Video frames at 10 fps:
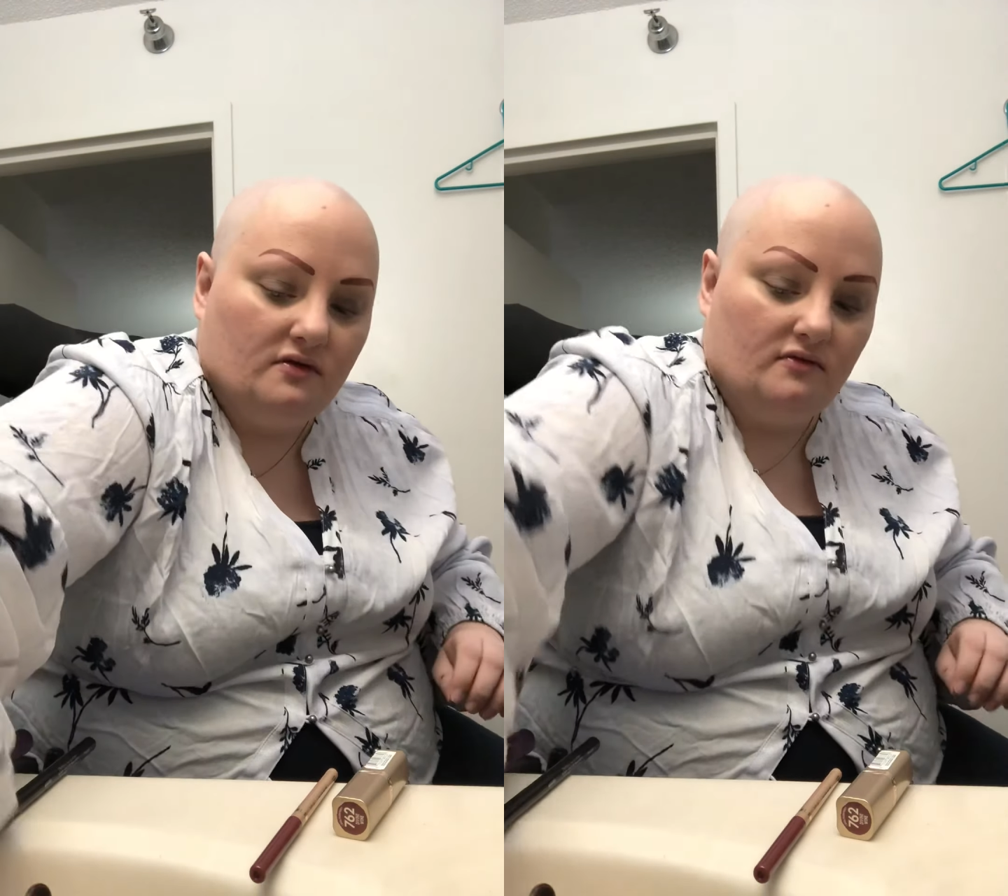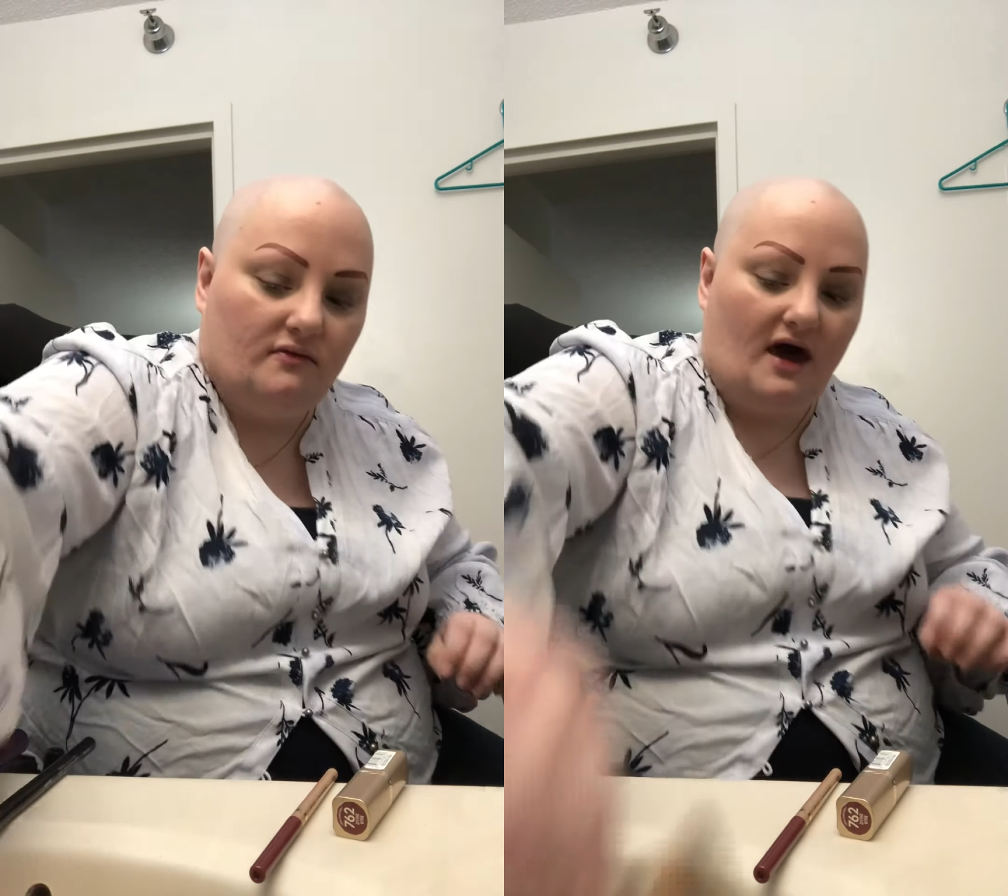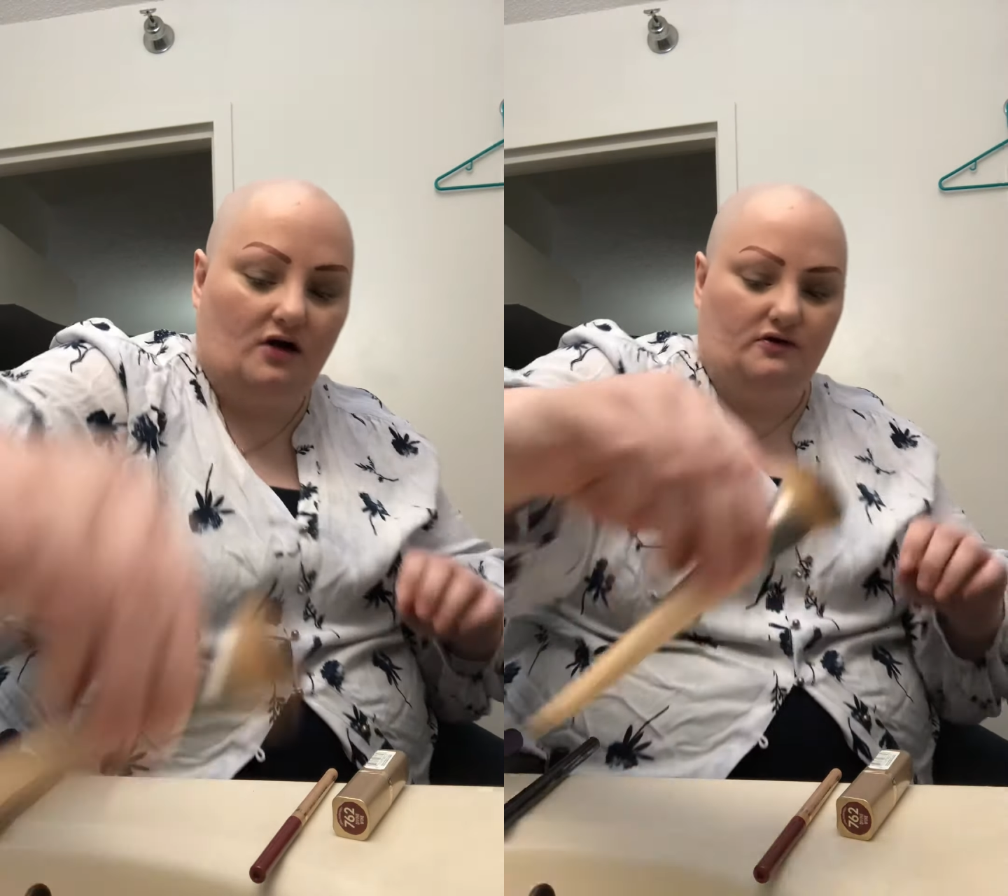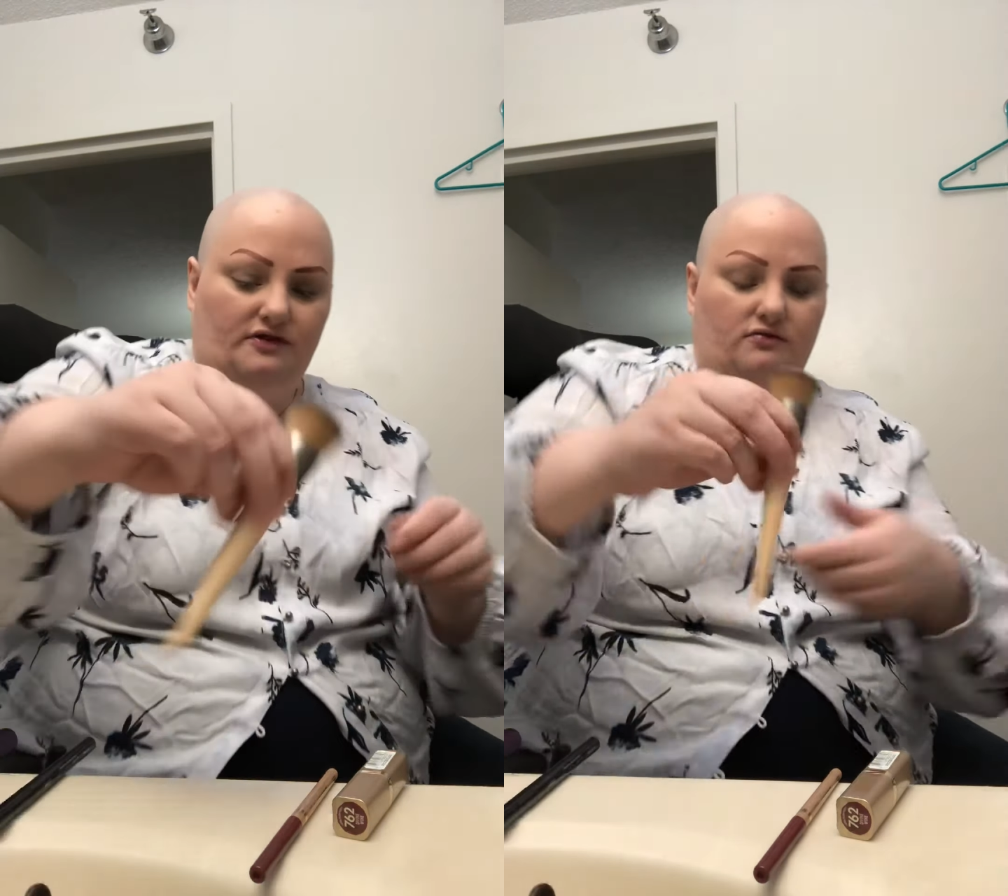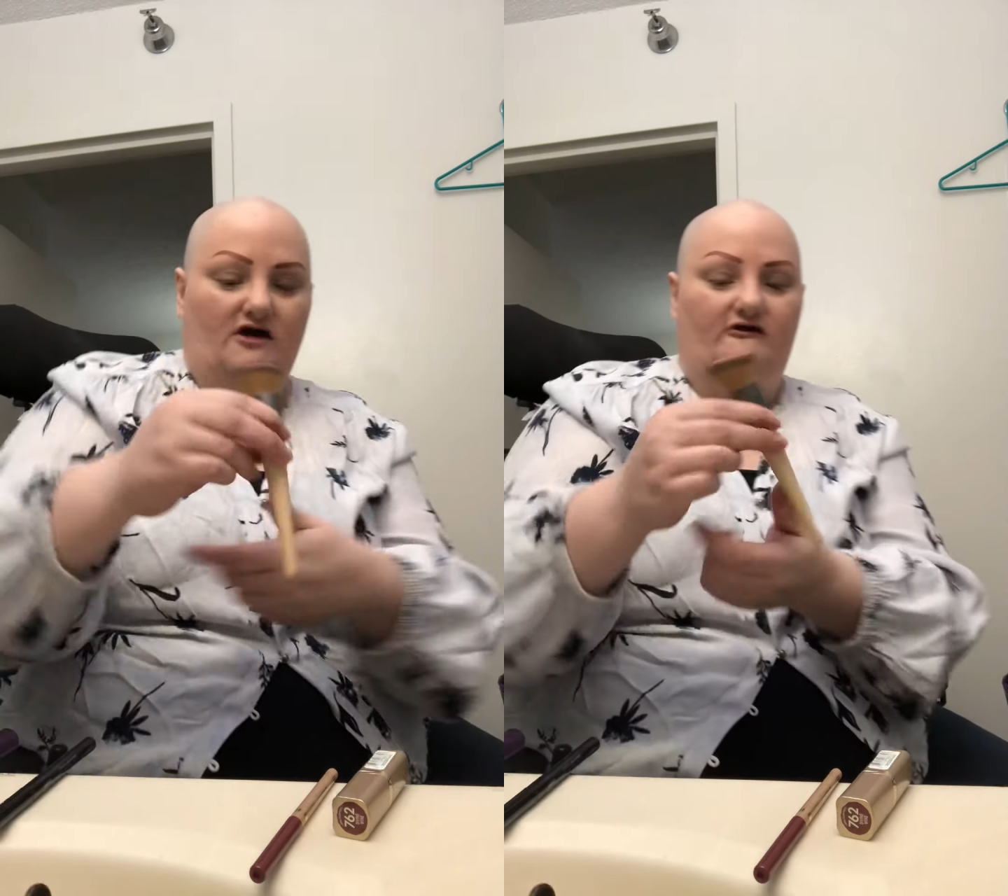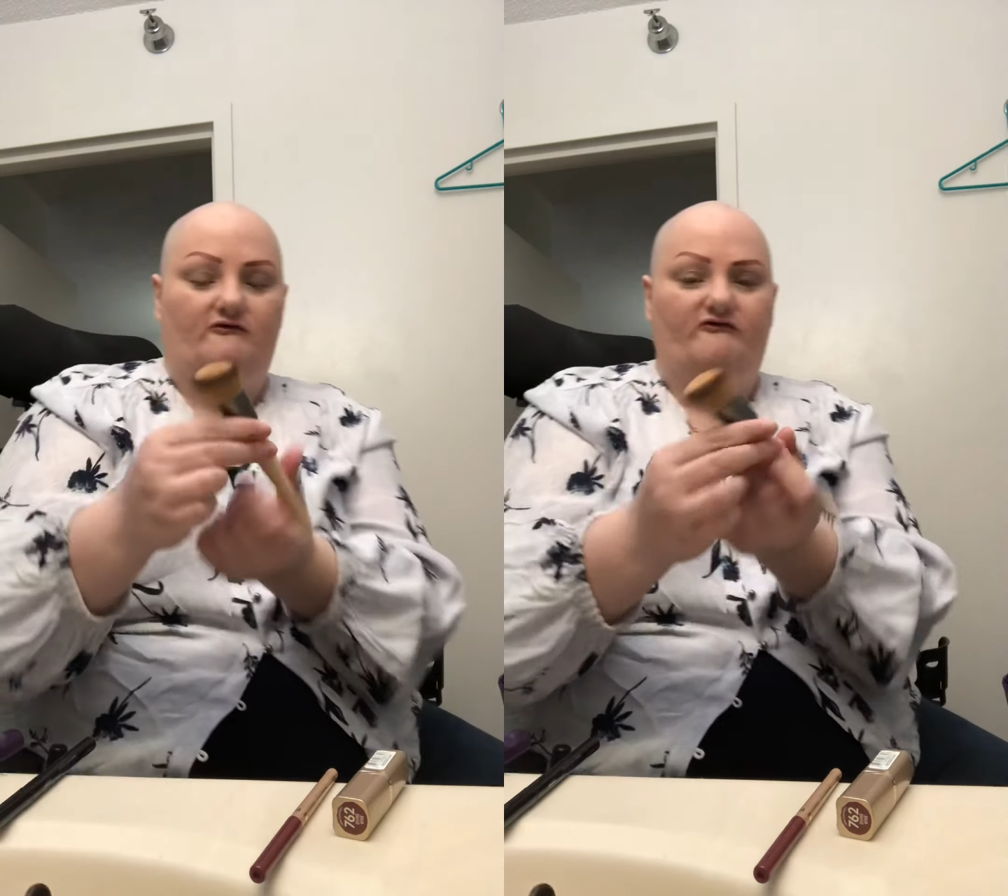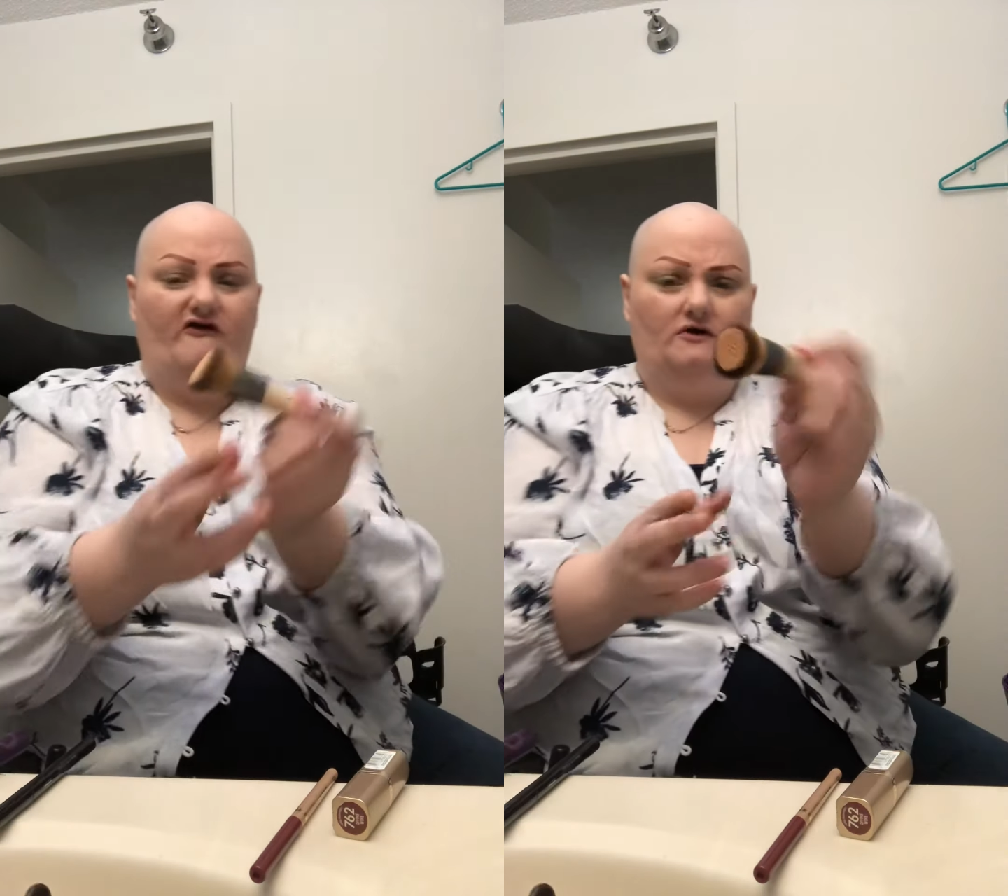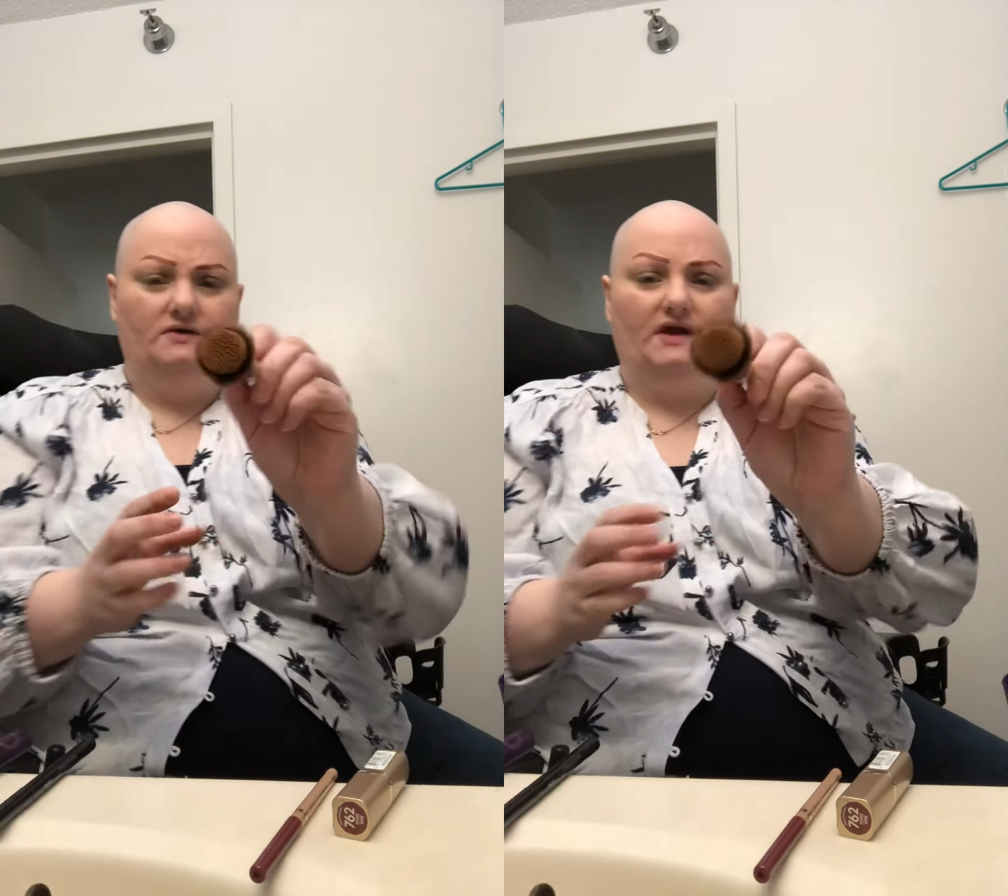back with my
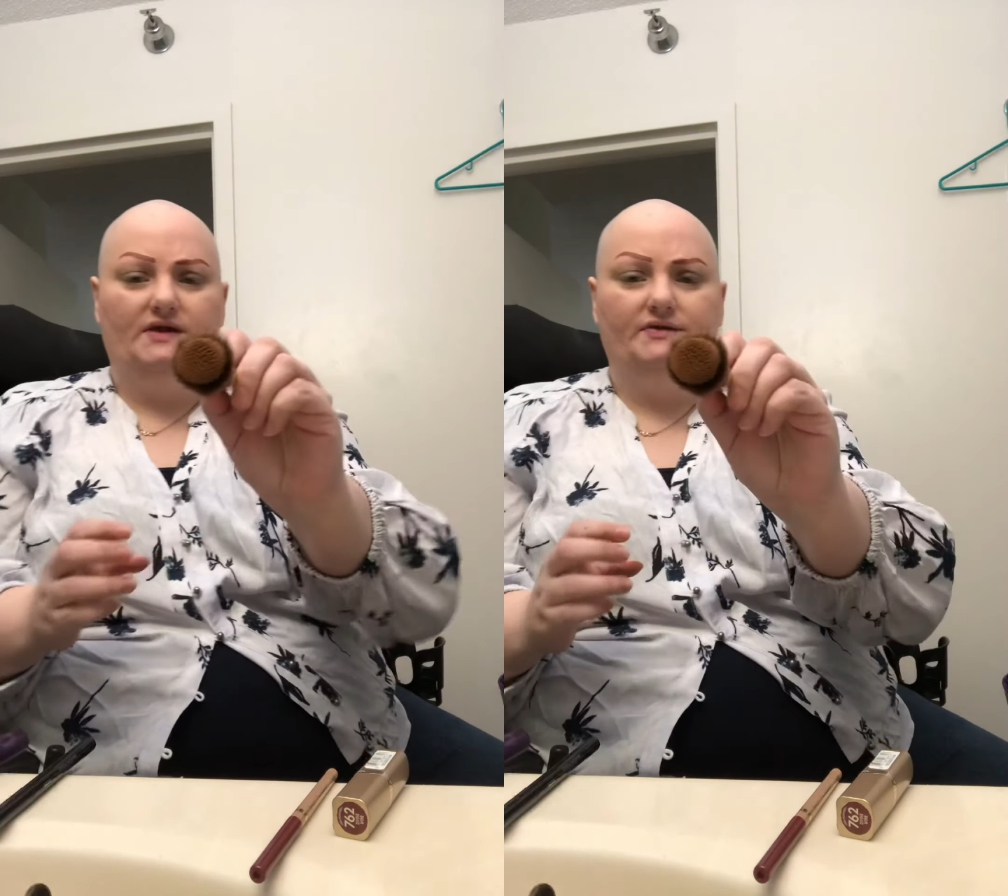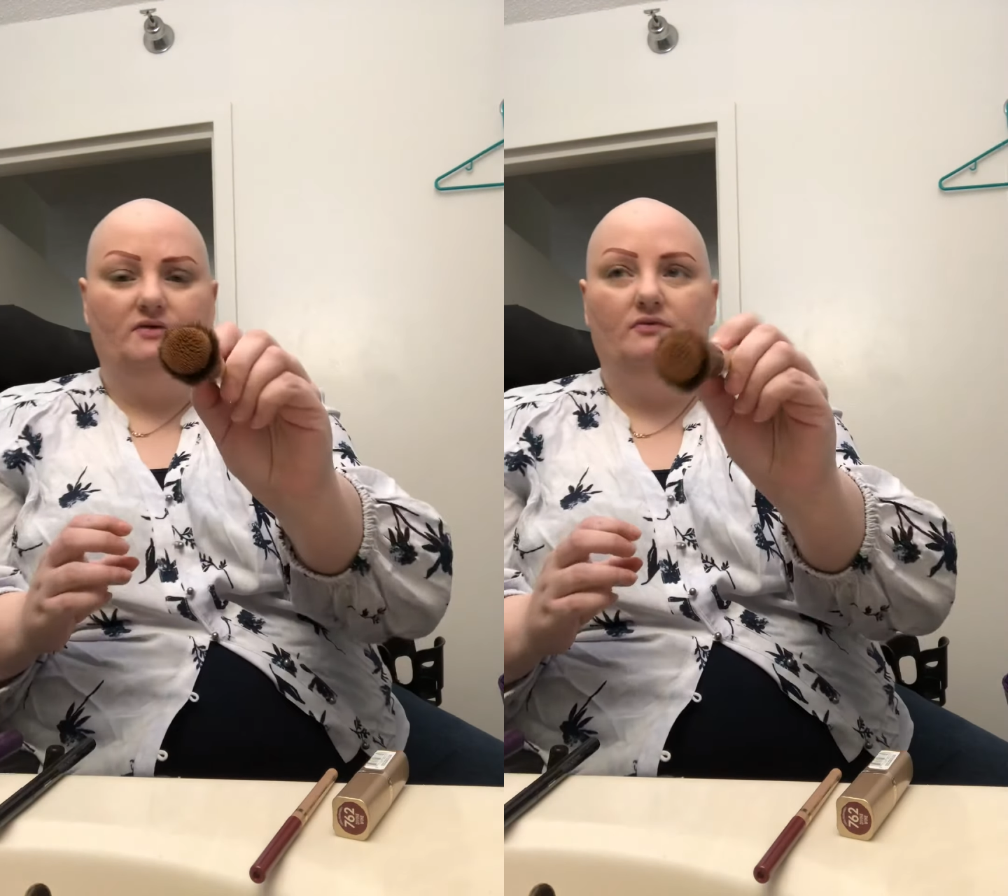foundation